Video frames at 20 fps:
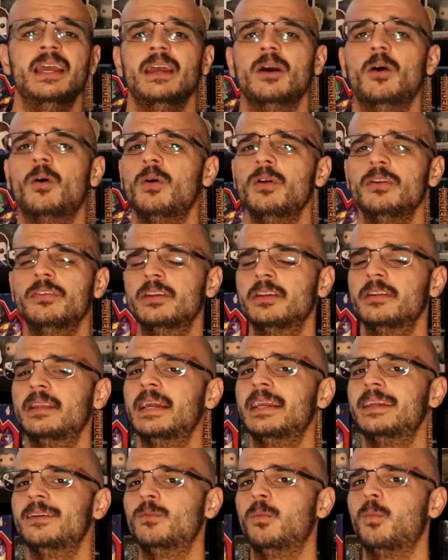all it's going to
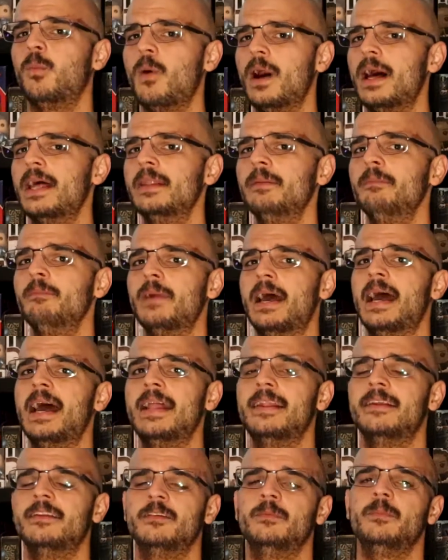take is one
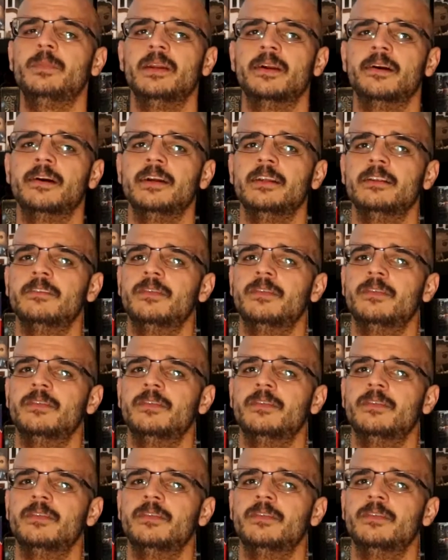bad experience